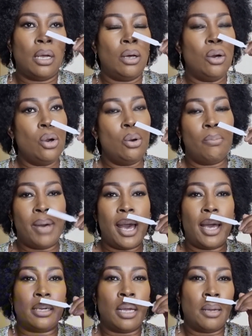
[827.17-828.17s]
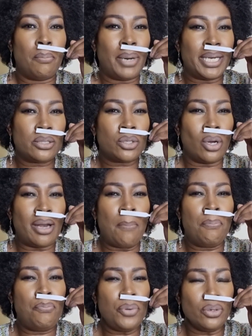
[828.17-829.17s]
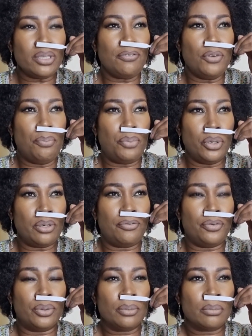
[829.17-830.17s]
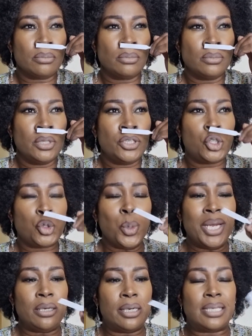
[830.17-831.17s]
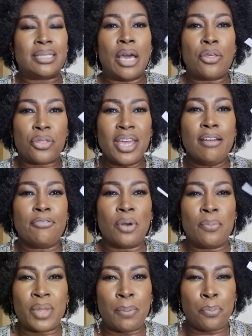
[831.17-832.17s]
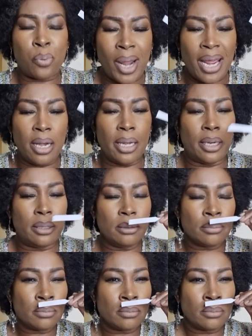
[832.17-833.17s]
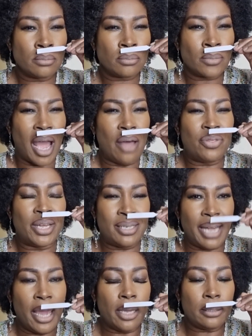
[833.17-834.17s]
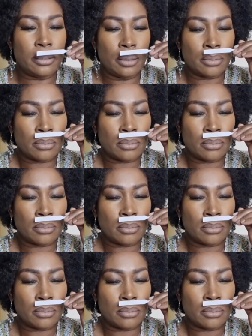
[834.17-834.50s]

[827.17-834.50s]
Oh man, but it's got a beautiful, beautiful sweetness, I think, from the praline and the date.